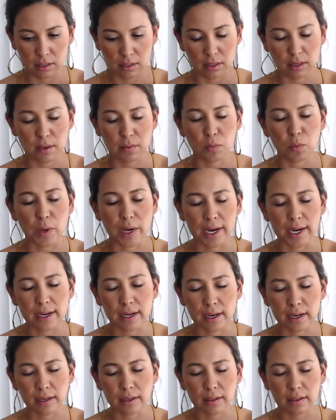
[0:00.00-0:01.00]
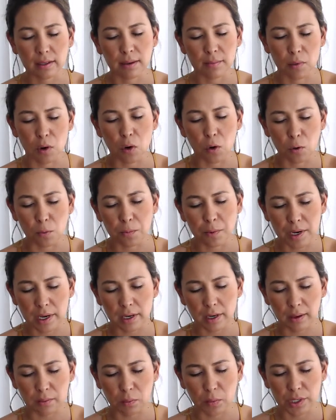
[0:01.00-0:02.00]
I'm waiting, I'm
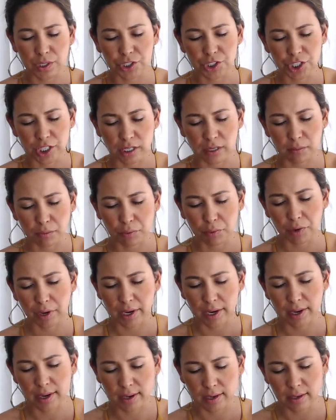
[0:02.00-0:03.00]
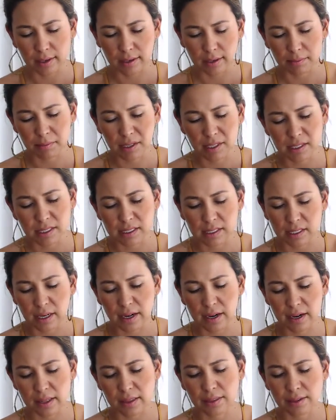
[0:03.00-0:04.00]
hoping, I'm wishing, I'm praying, and I'm not seeing
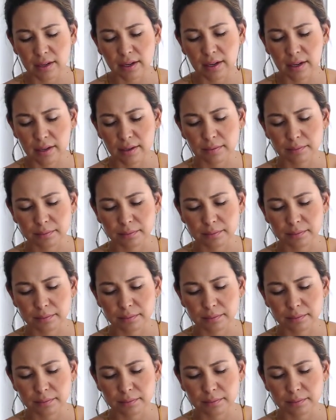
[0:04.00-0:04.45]
anything yet.